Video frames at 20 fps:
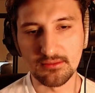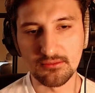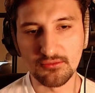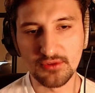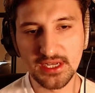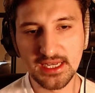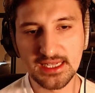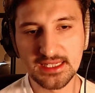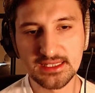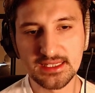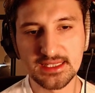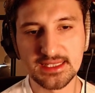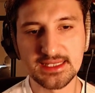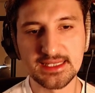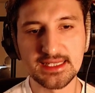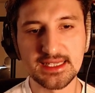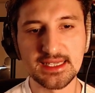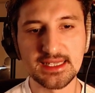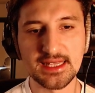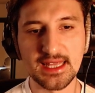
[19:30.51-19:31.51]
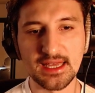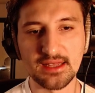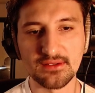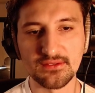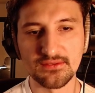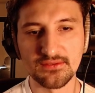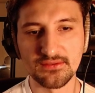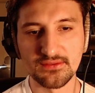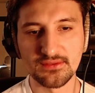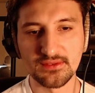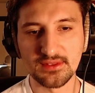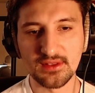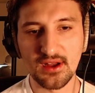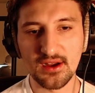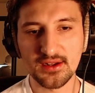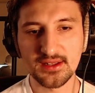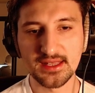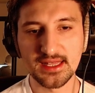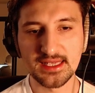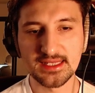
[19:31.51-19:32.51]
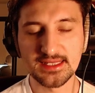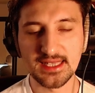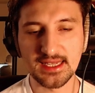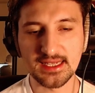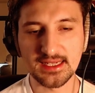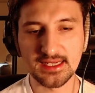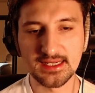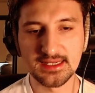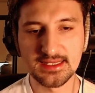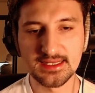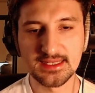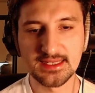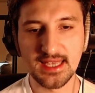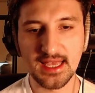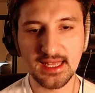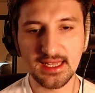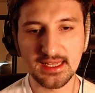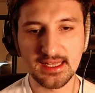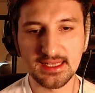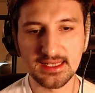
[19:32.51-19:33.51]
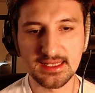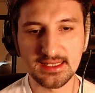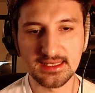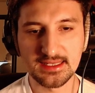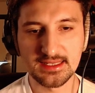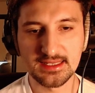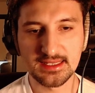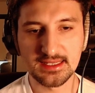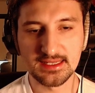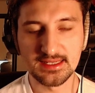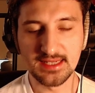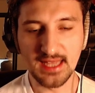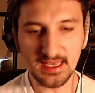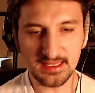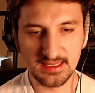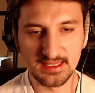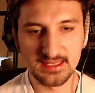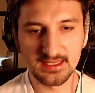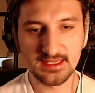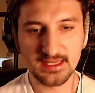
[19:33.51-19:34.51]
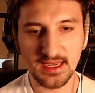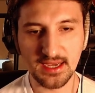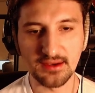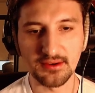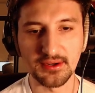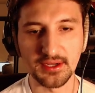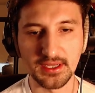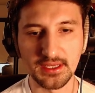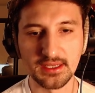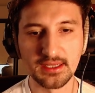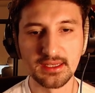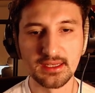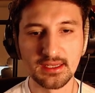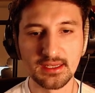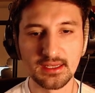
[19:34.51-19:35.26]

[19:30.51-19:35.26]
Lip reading: we need to see that Locke thinks that consent is necessary